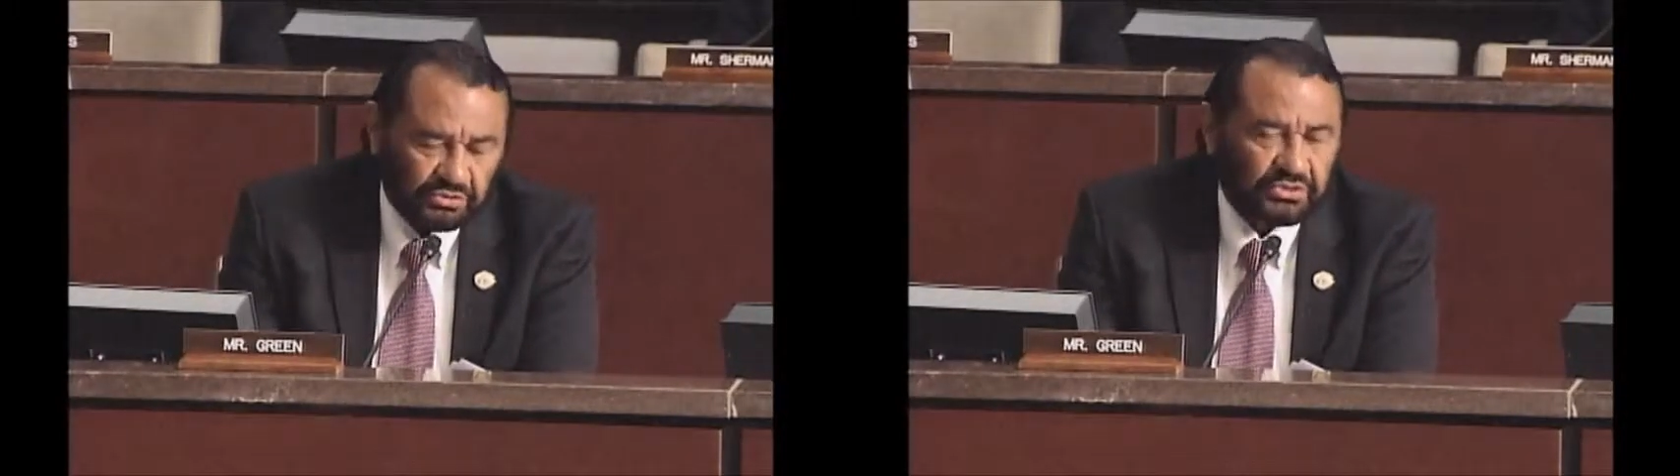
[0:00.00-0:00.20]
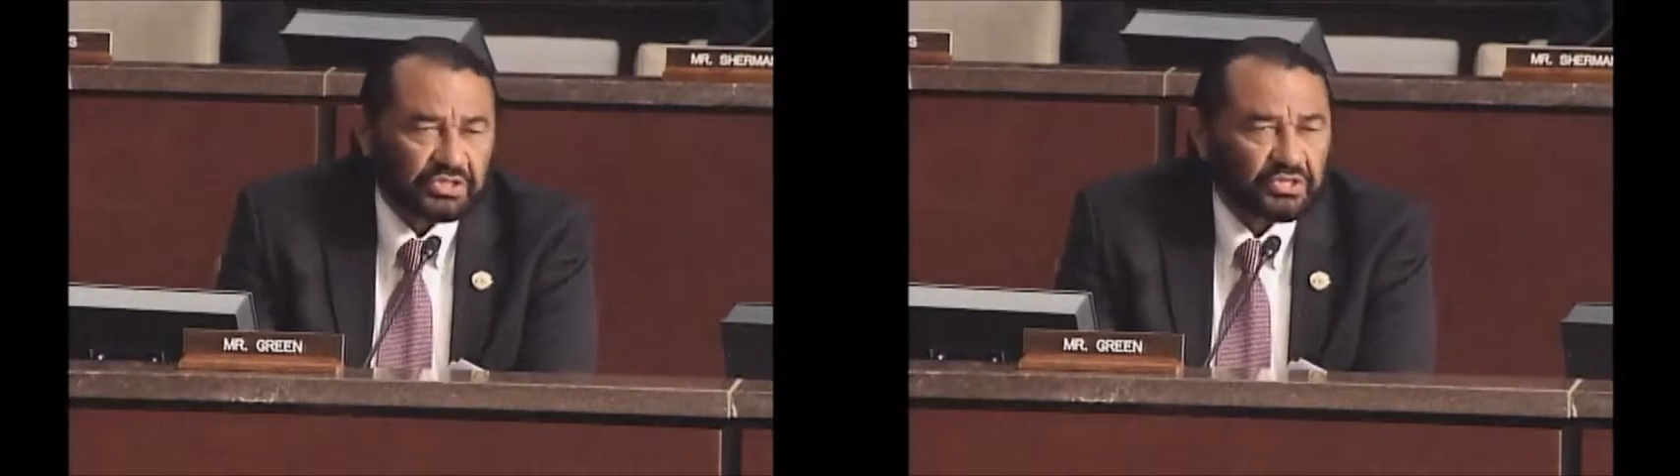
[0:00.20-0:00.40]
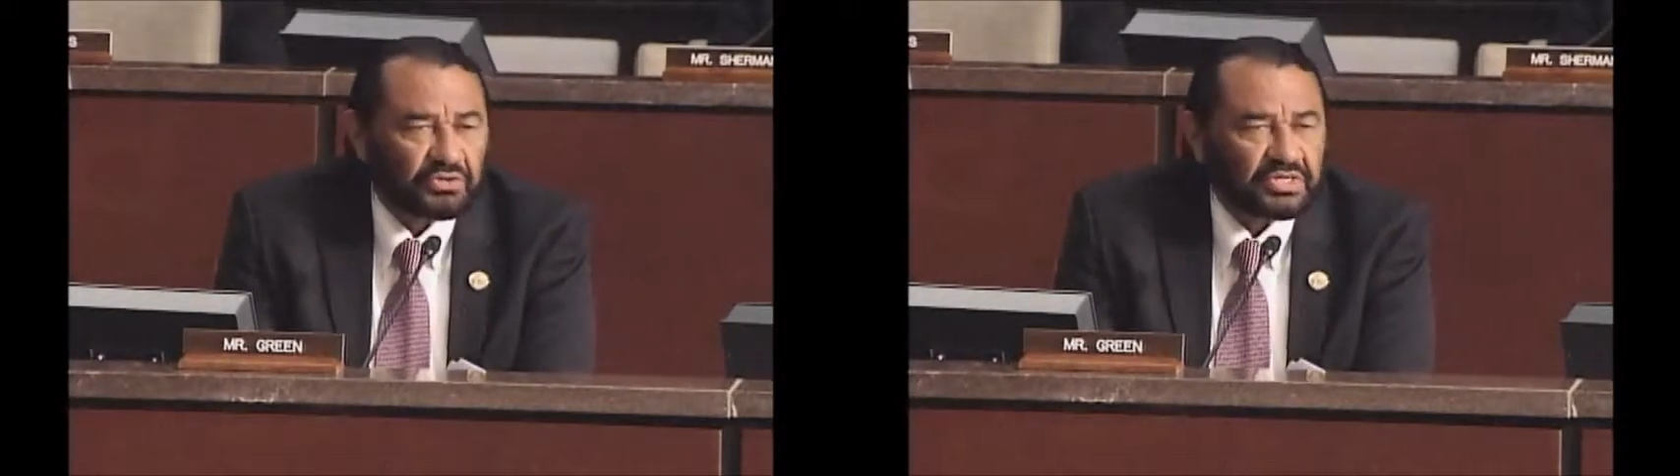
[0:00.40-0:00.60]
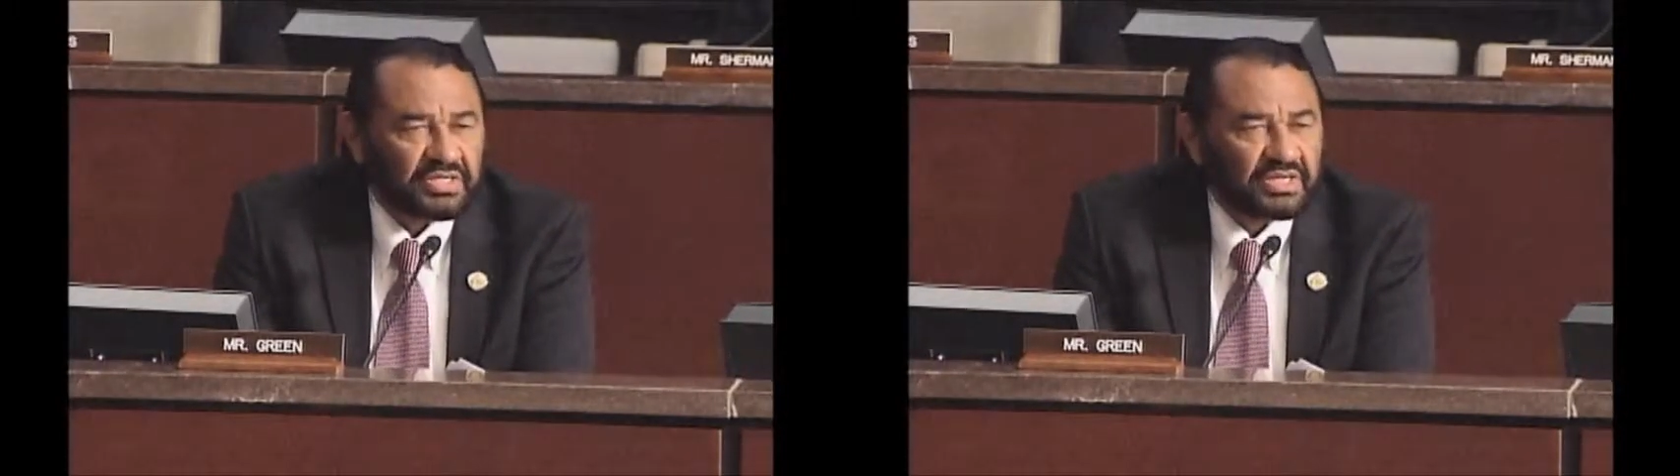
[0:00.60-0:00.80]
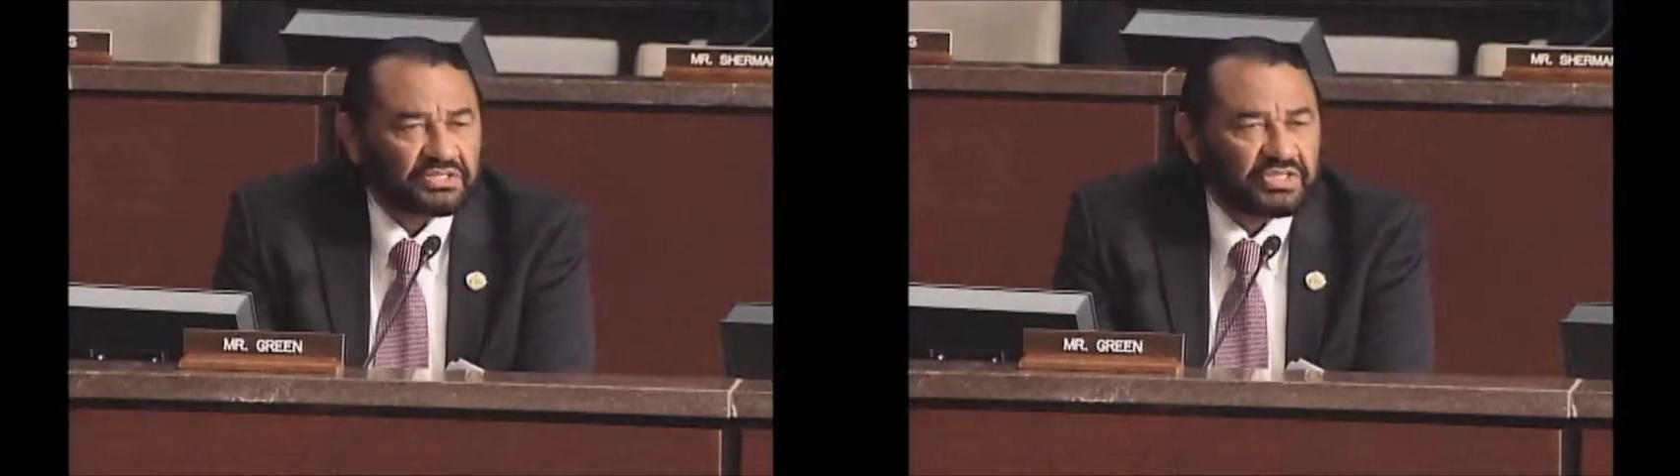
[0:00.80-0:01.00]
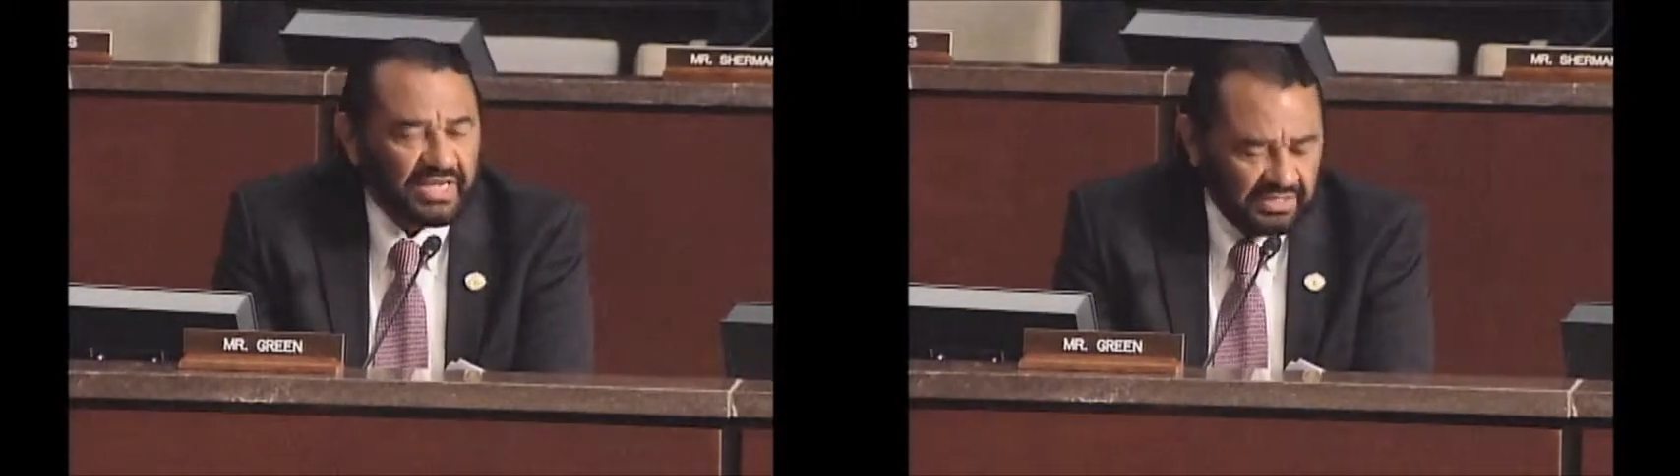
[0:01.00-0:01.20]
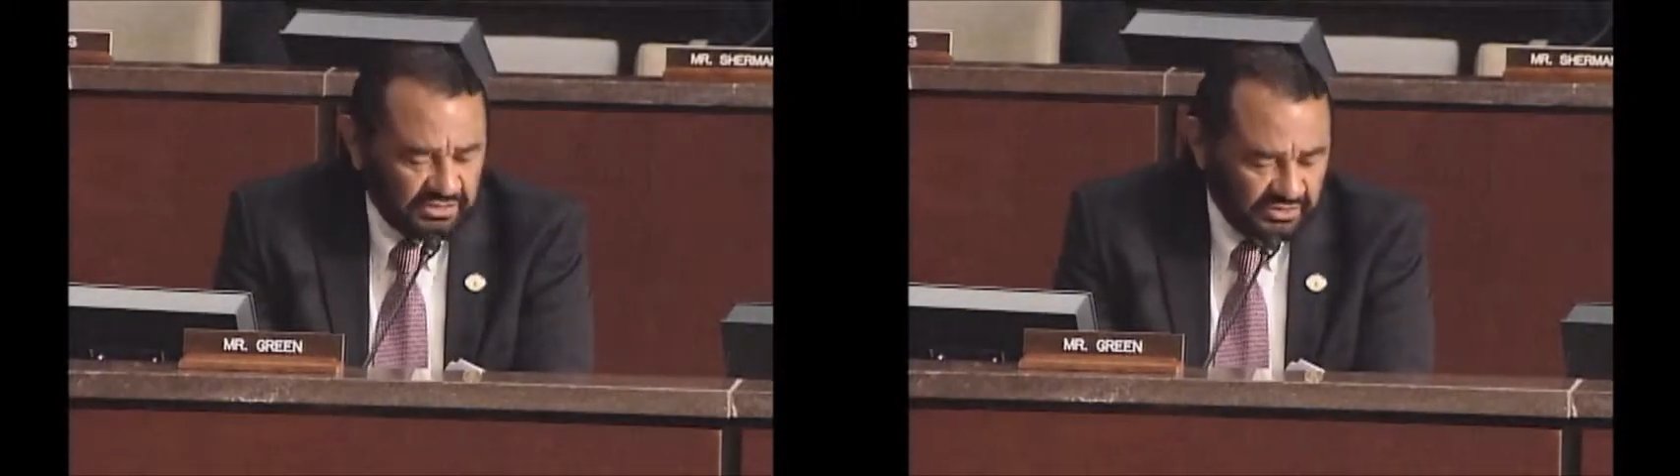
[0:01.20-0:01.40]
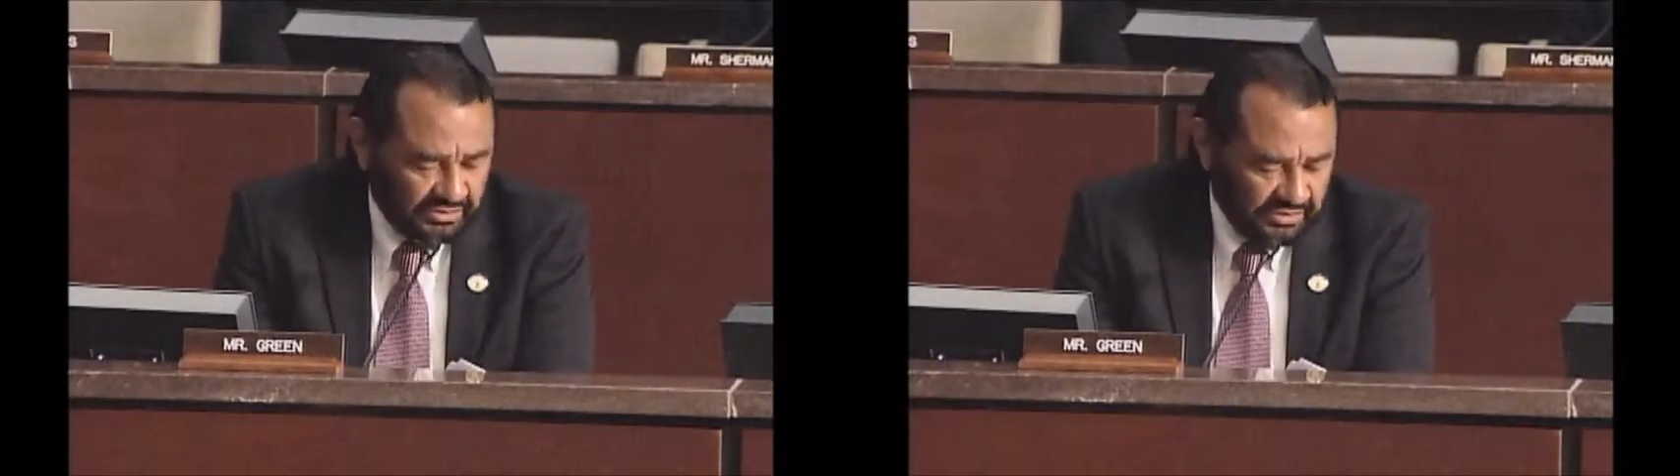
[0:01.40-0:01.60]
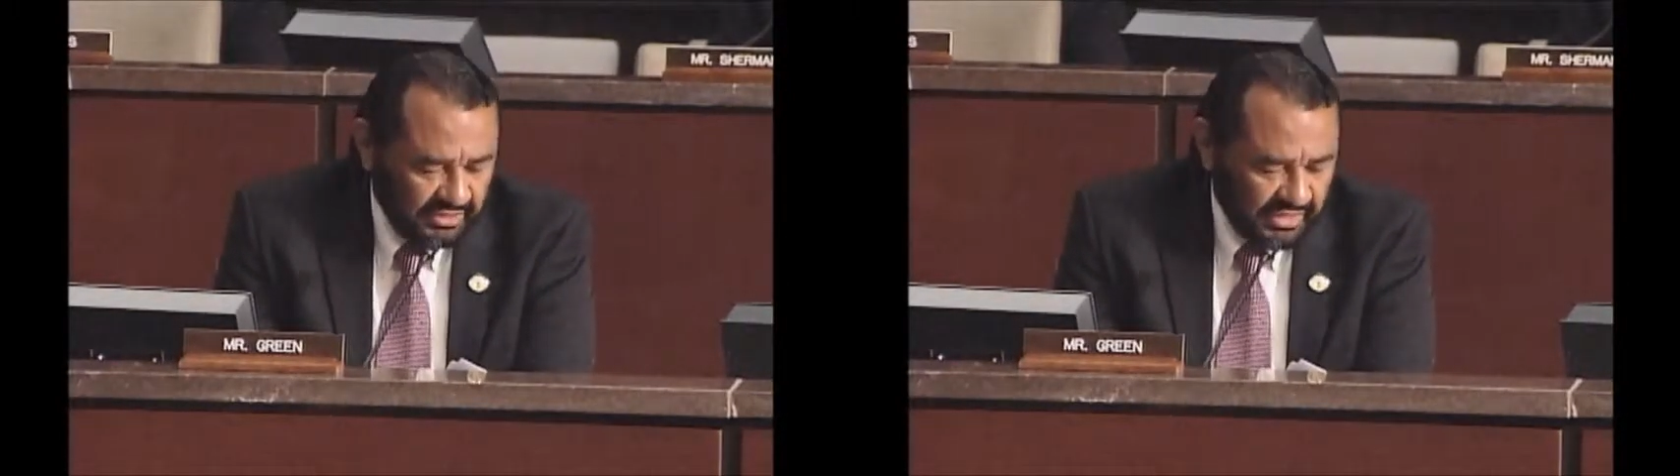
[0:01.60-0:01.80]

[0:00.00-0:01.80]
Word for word: security exchanges,